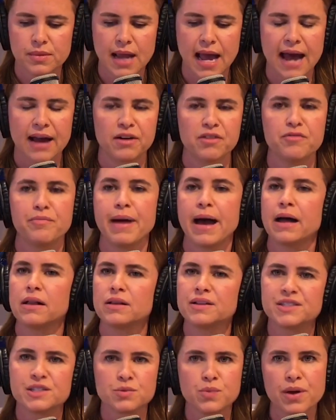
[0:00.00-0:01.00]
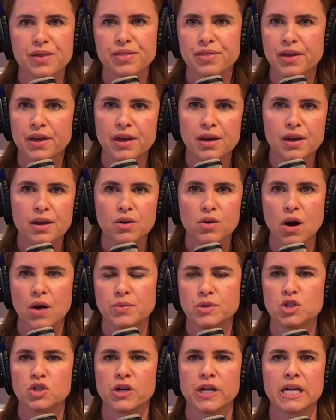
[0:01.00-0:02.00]
out of balance with it or I
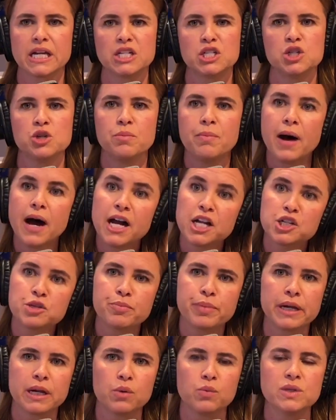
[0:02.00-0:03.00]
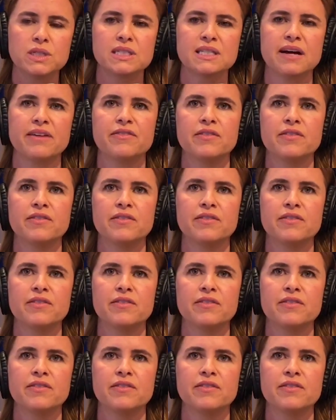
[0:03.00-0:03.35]
was drinking too much, but it was definitely.